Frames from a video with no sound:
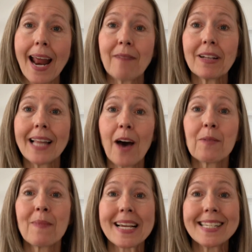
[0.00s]
have
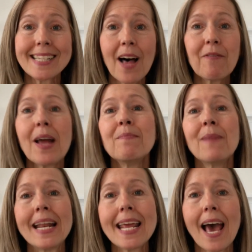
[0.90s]
allowed myself and
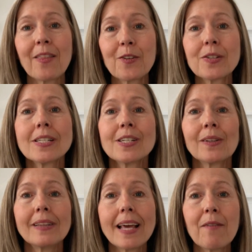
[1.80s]
many others
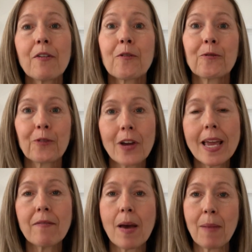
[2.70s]
to live
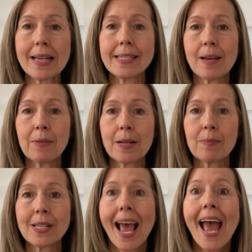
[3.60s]
free of MS
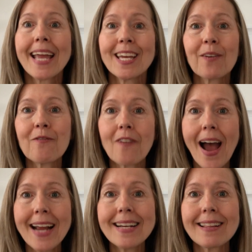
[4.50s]
symptoms. You'll
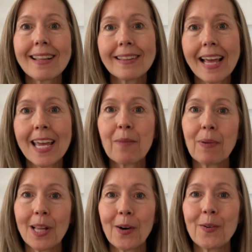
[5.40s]
find the link
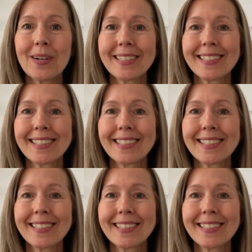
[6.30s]
below.